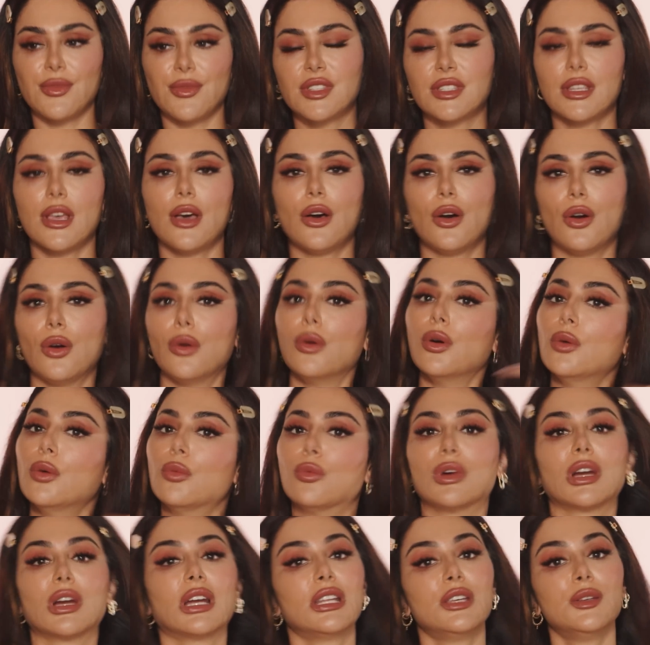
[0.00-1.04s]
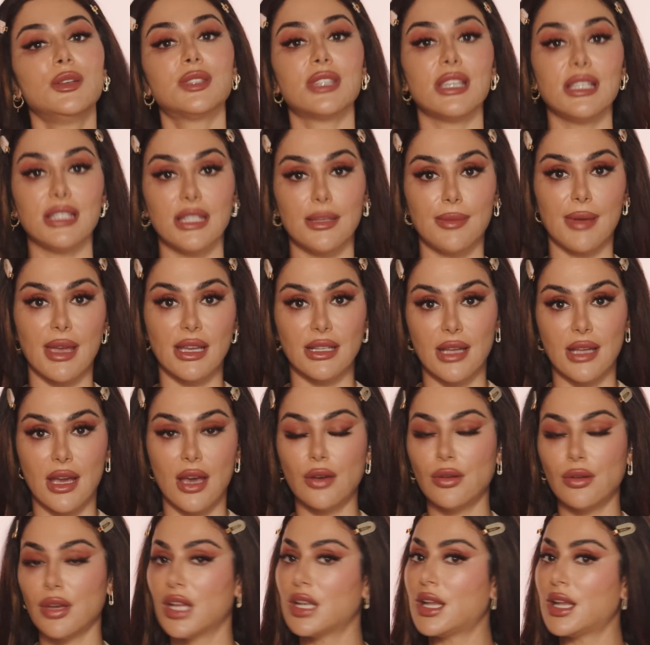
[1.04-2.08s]
so we're gonna use Easy Bake
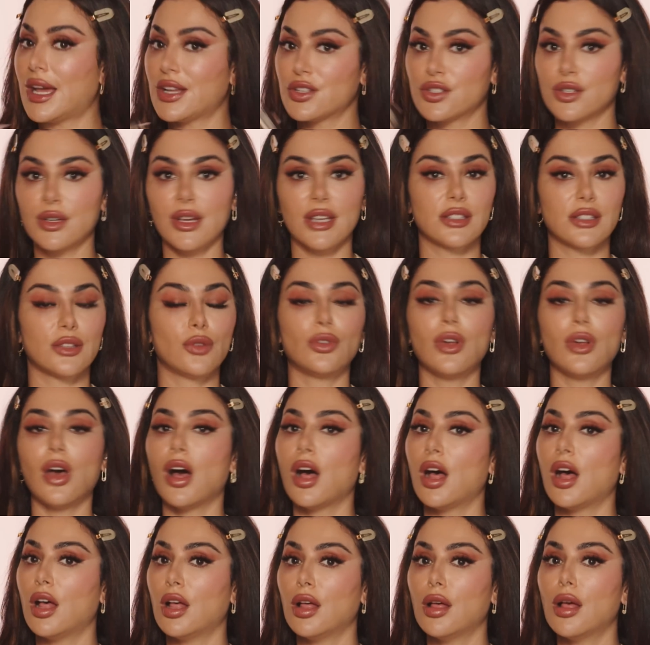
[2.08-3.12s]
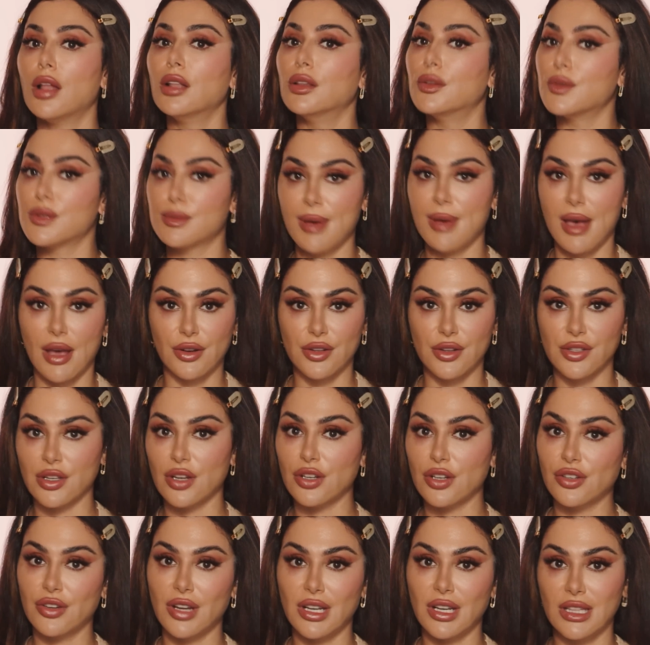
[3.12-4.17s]
now. And as you guys know, not all loose powders are
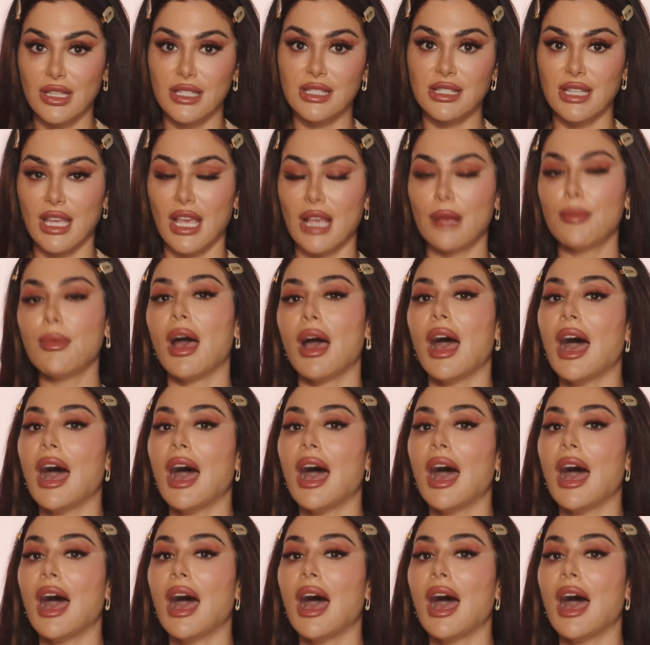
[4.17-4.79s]
created the same.